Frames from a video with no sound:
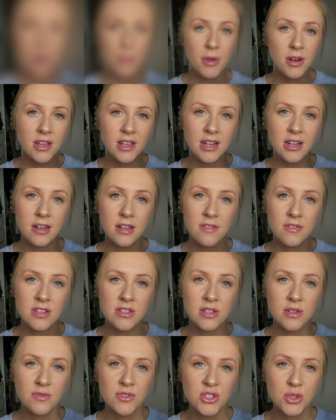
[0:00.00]
I'm only going to leave
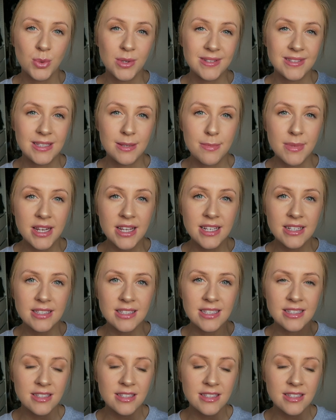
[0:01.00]
this on for 20 minutes.